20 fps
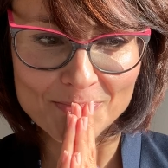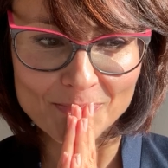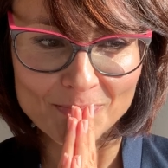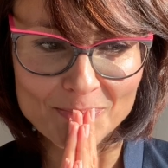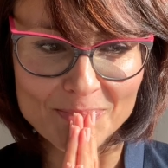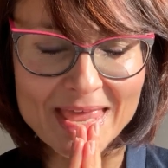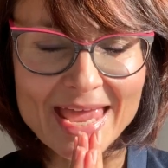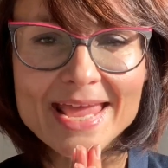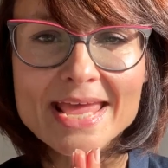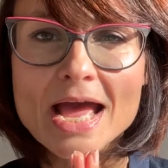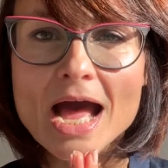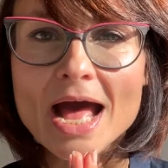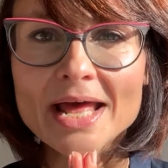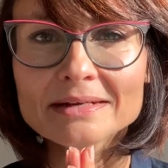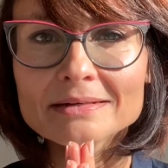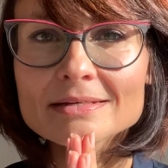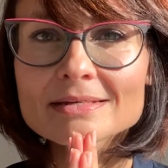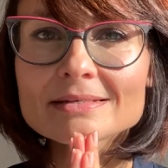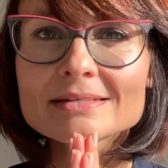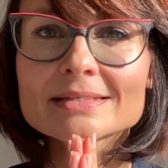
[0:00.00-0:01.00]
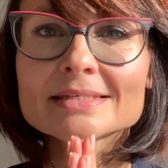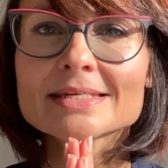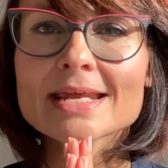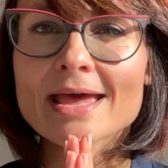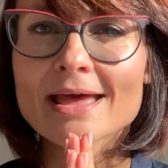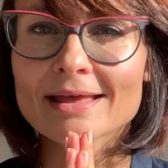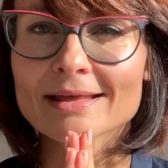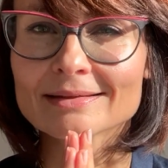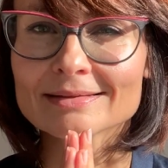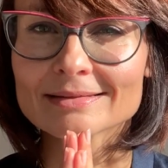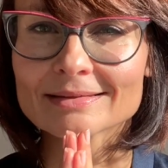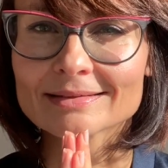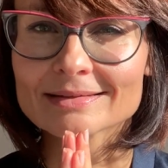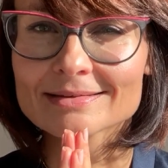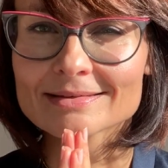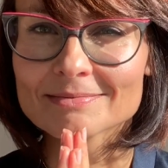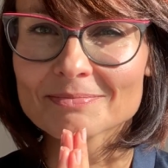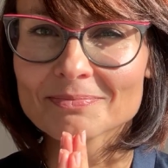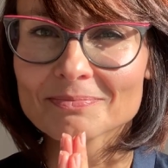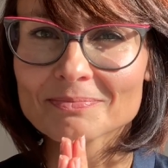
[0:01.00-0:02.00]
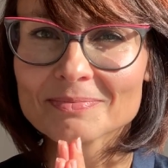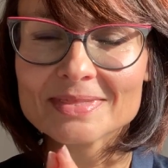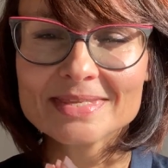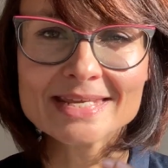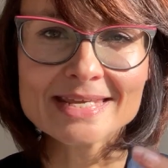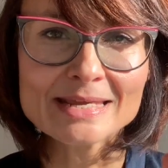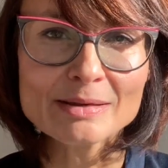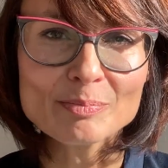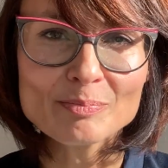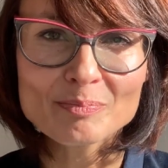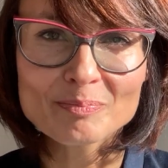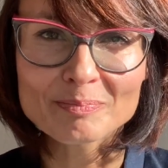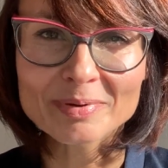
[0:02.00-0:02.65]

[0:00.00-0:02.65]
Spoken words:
They understand the